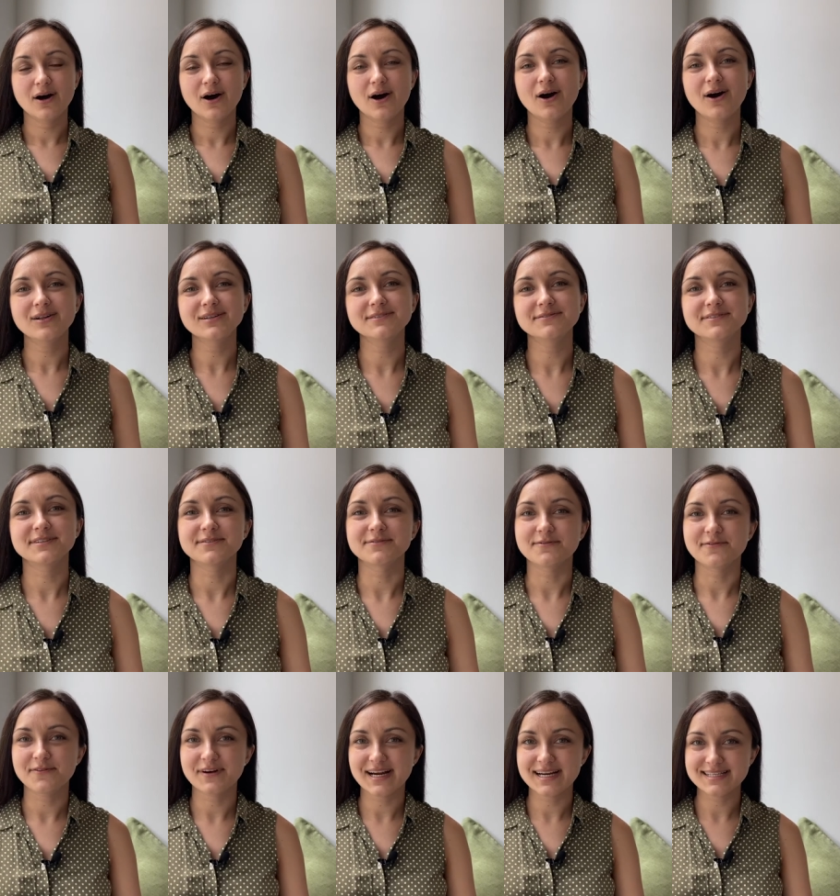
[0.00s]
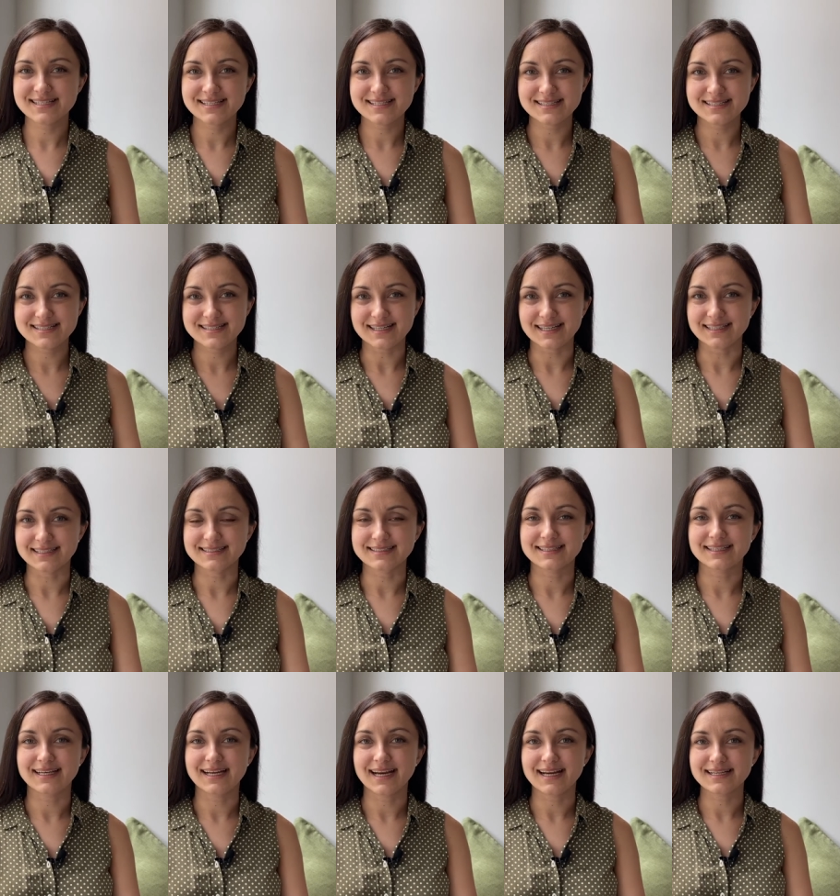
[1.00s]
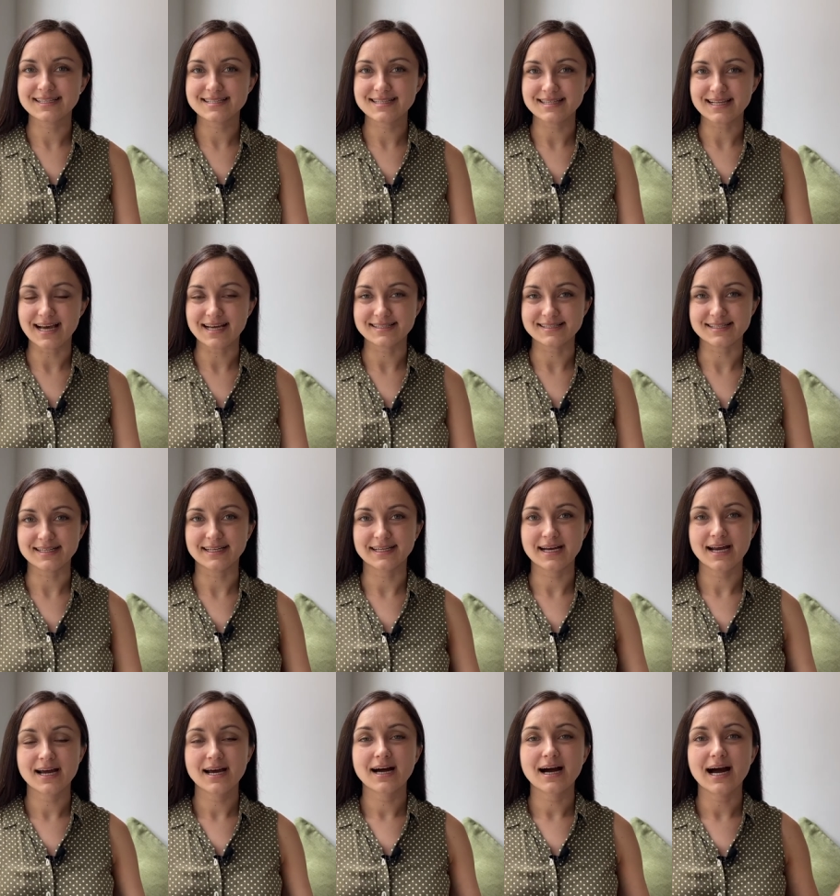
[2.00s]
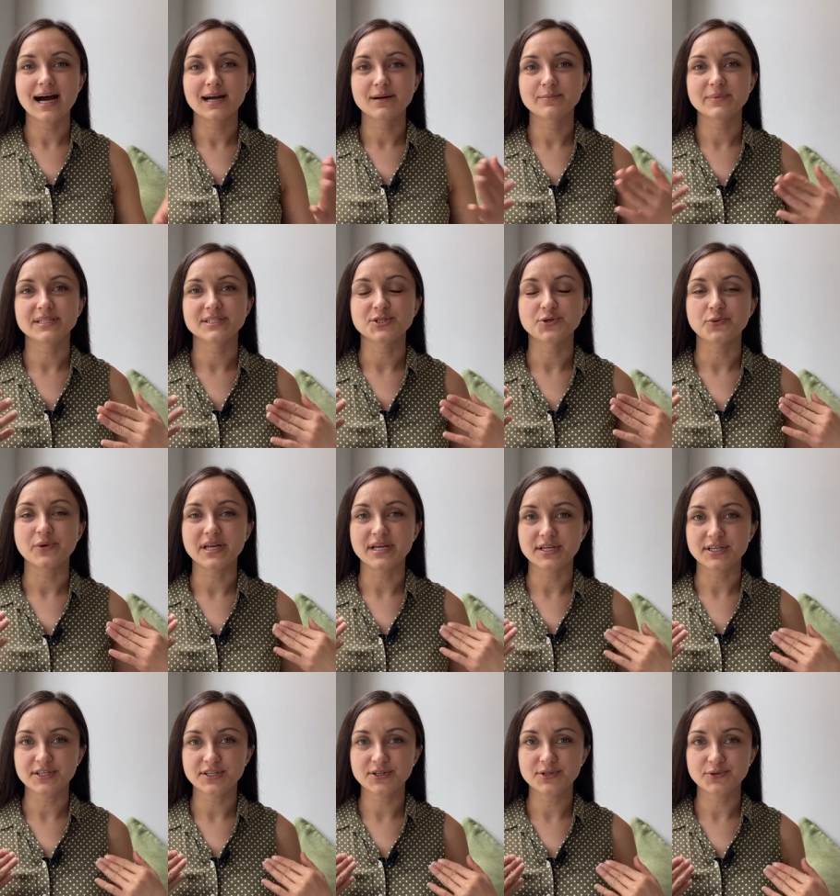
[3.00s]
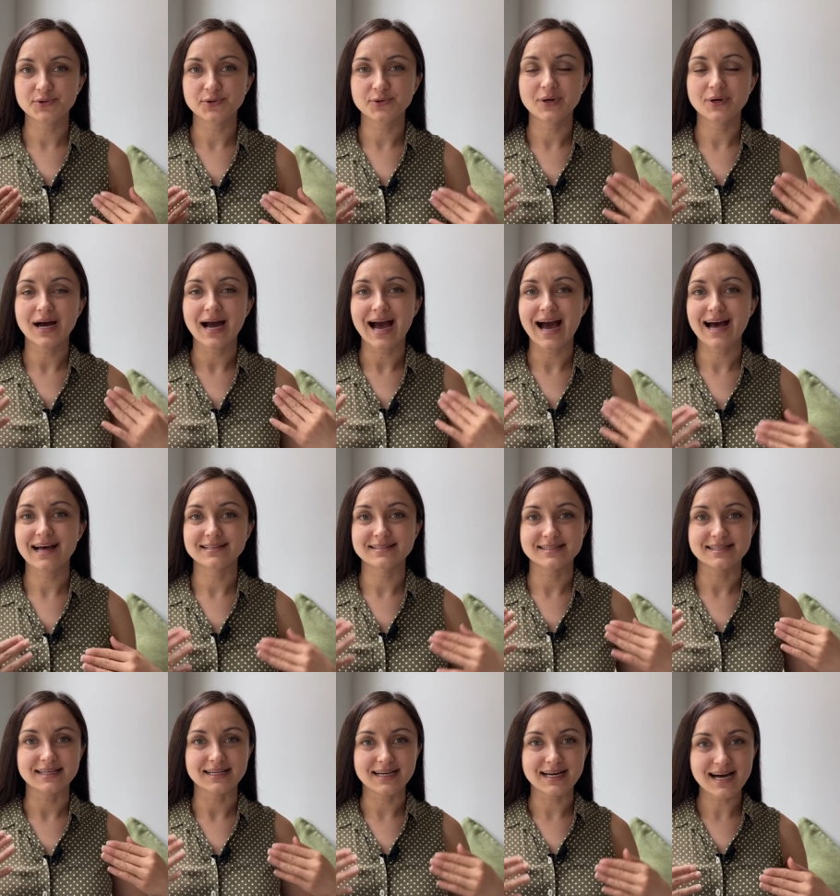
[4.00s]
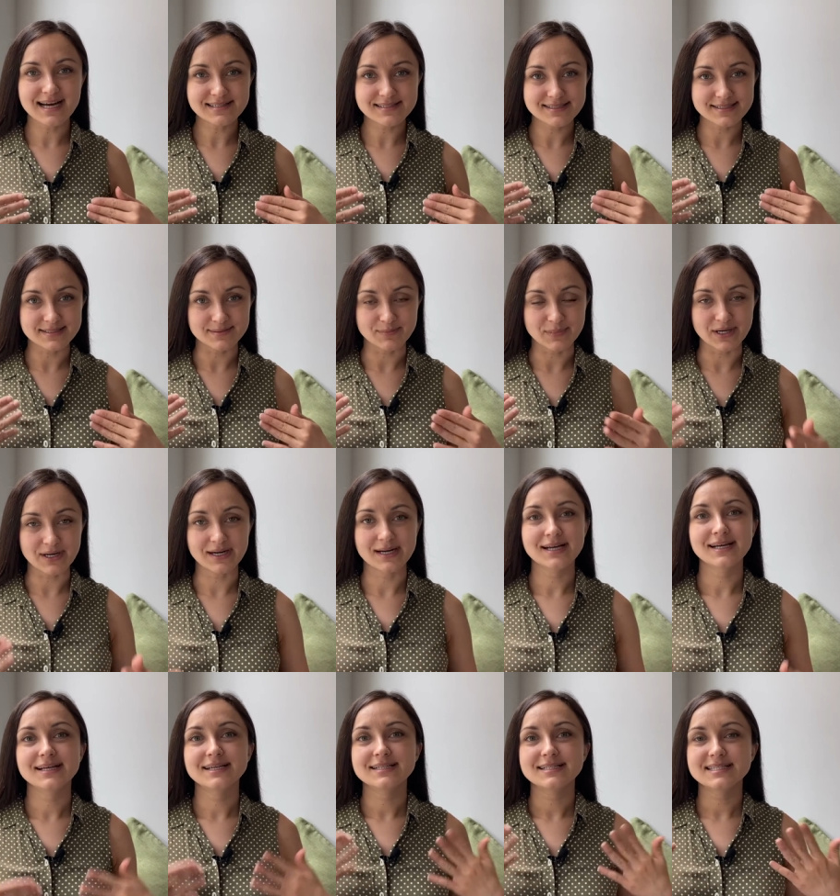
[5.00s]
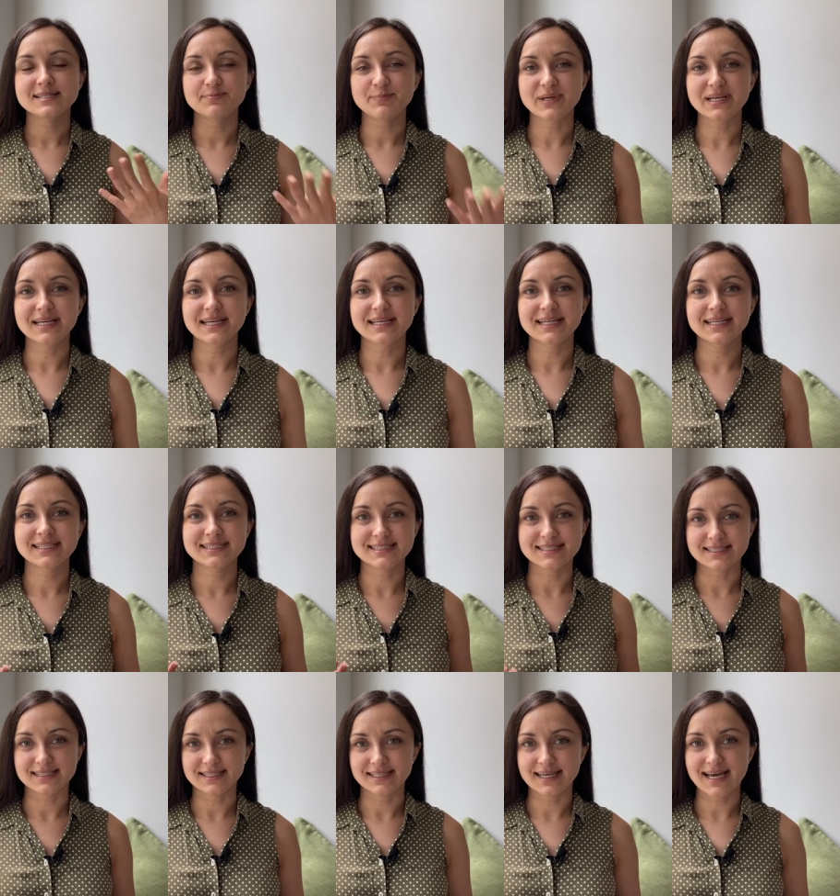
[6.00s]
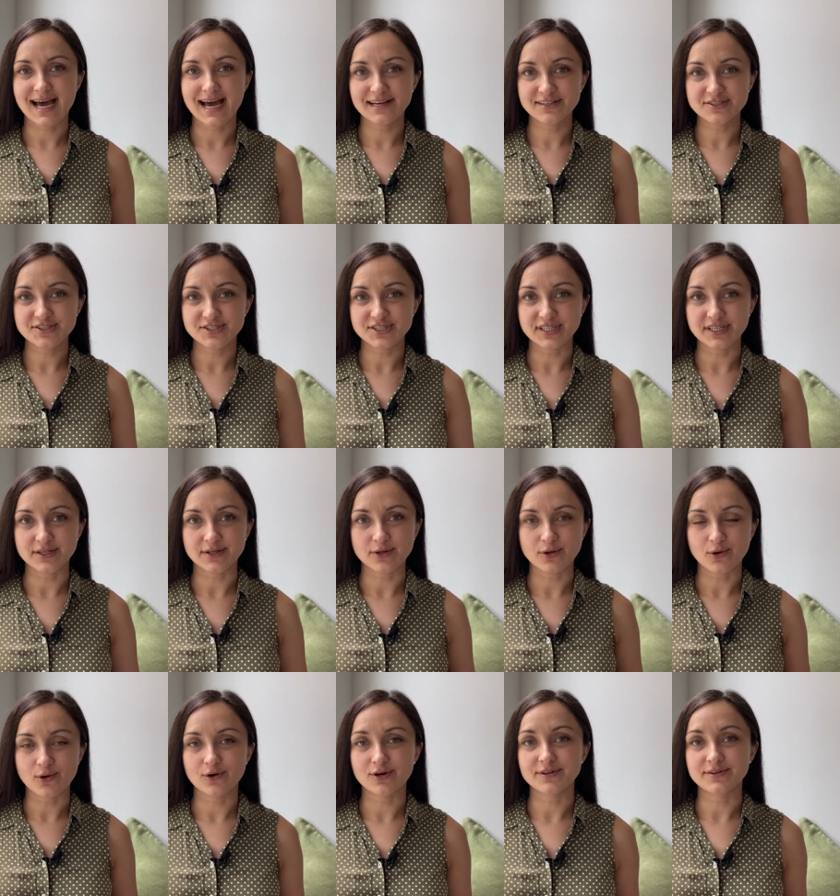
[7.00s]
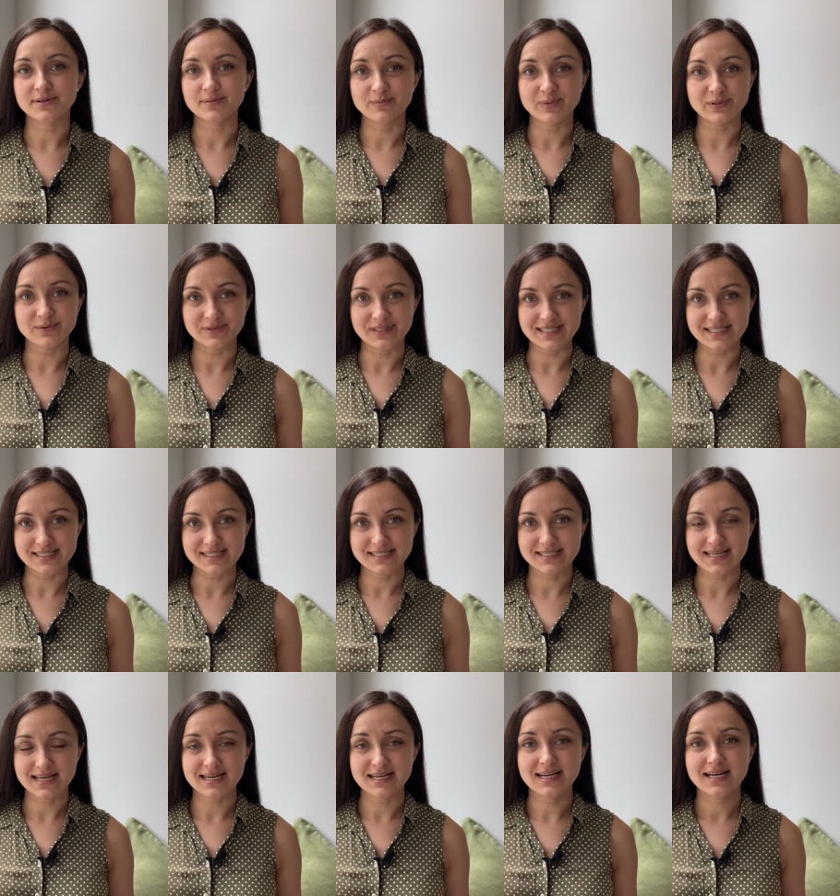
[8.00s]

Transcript: all of the phrases in today's lesson are between you as the customer speaking to the cashier or the barista.